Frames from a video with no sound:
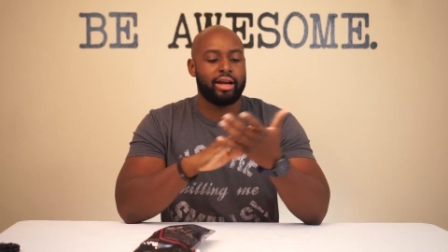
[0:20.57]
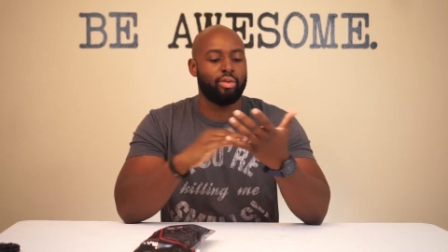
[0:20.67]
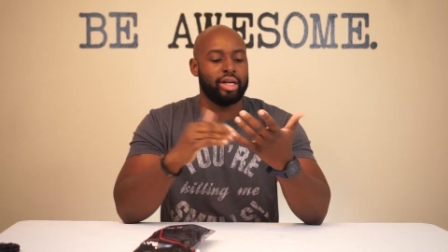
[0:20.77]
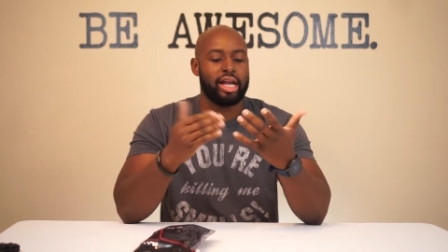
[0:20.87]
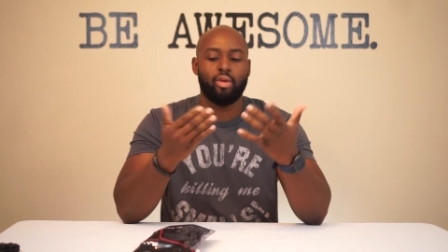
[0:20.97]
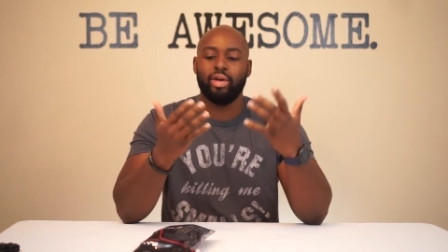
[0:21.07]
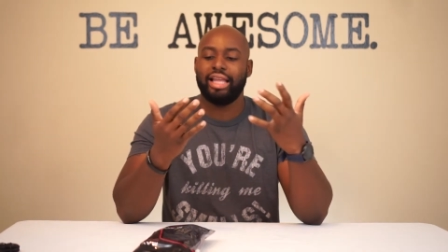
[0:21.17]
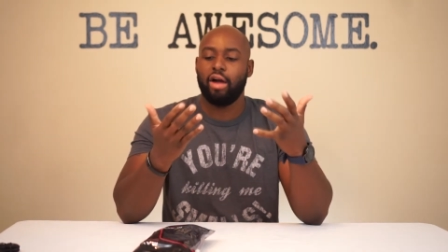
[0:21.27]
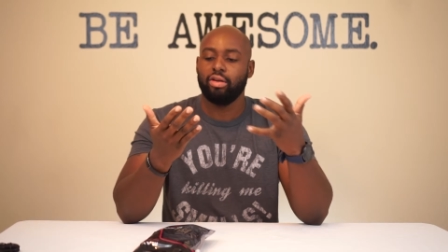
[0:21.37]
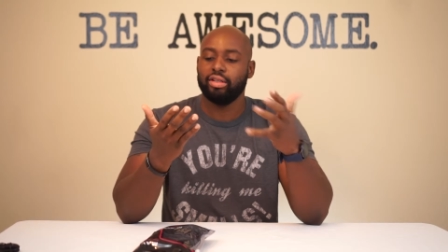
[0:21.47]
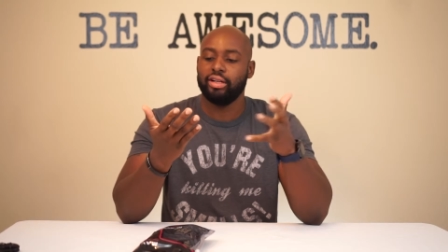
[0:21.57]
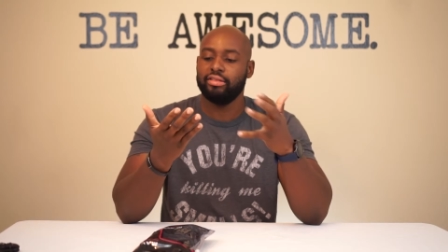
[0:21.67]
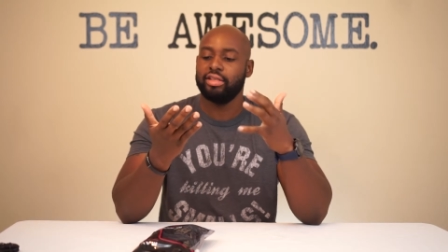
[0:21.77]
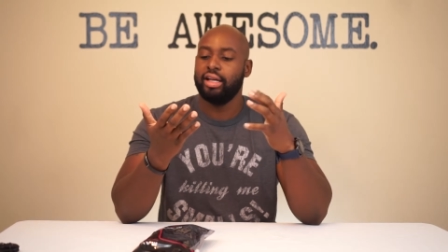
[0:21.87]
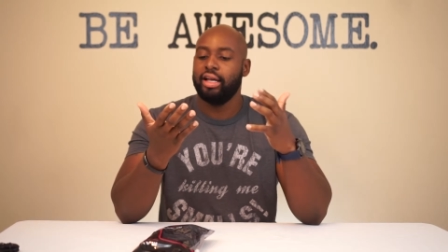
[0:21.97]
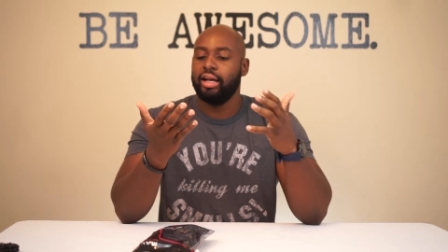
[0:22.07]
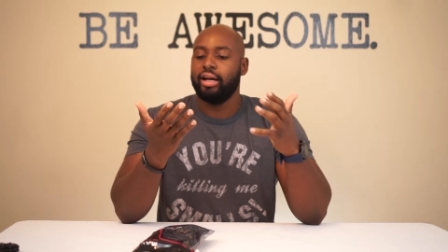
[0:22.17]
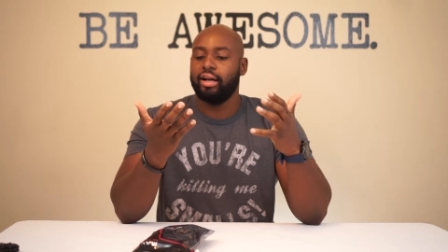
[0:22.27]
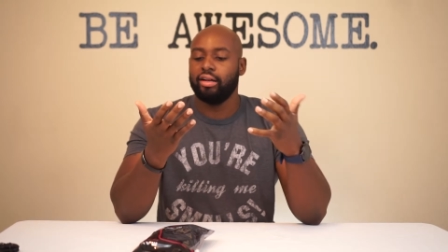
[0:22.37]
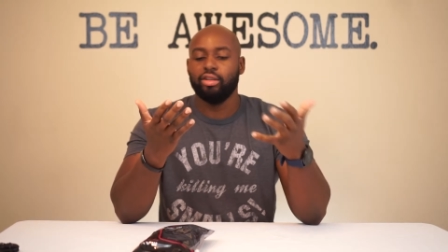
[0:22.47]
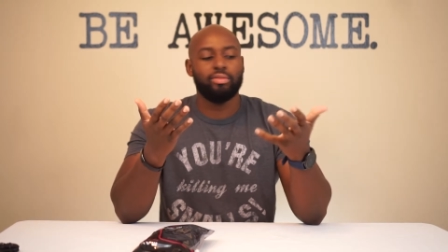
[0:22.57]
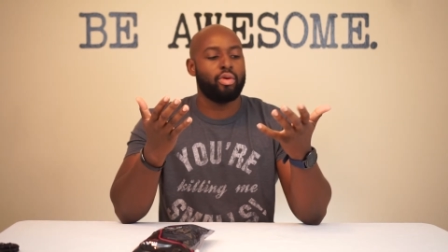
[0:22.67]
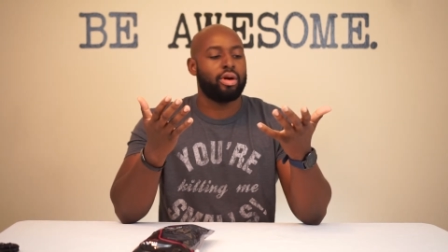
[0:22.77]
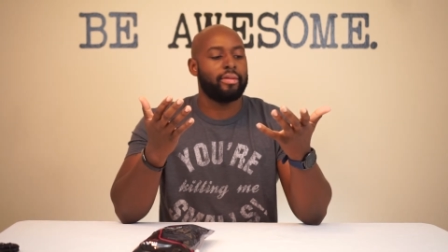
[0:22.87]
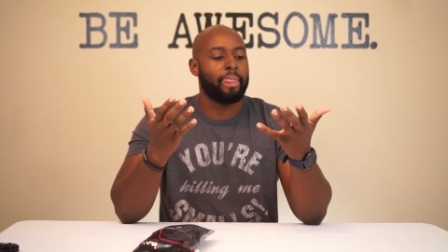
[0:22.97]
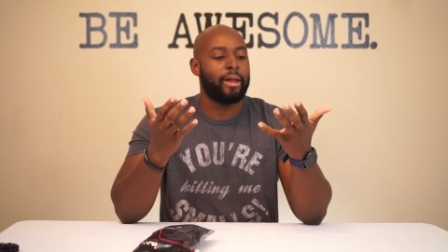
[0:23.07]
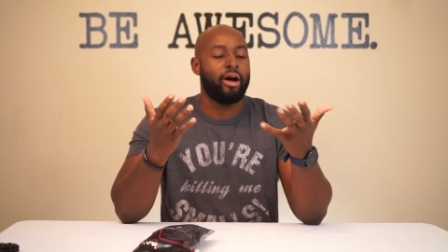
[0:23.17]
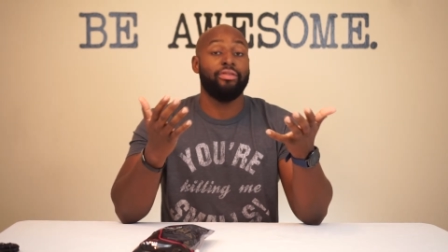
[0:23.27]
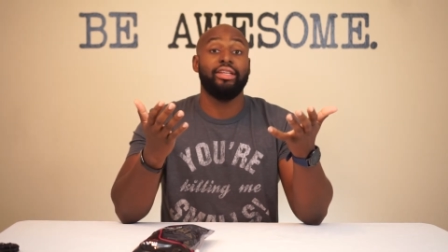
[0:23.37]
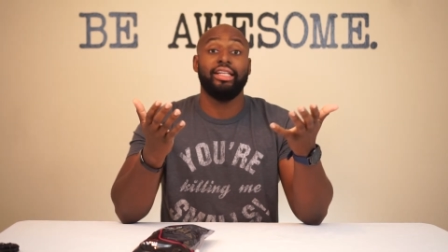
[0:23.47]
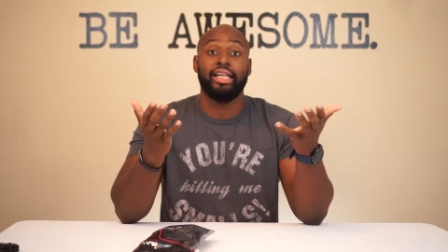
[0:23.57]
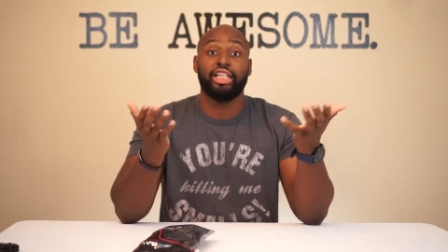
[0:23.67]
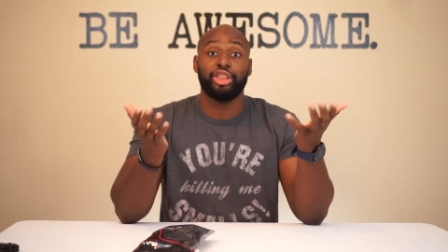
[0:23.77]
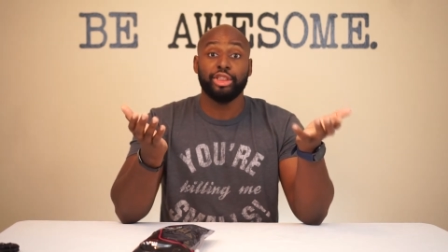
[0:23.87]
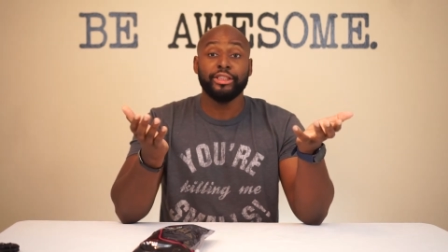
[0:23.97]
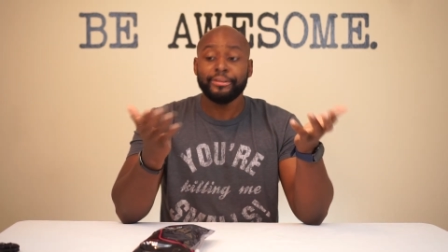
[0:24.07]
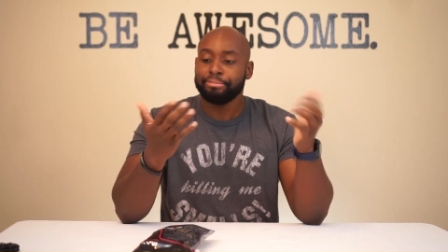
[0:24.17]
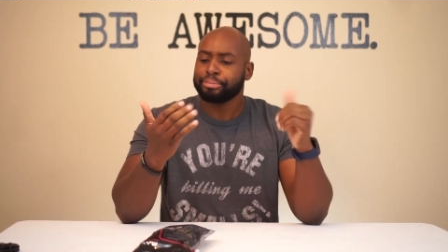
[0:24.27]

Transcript: I work out without gloves uh, a little more often than I should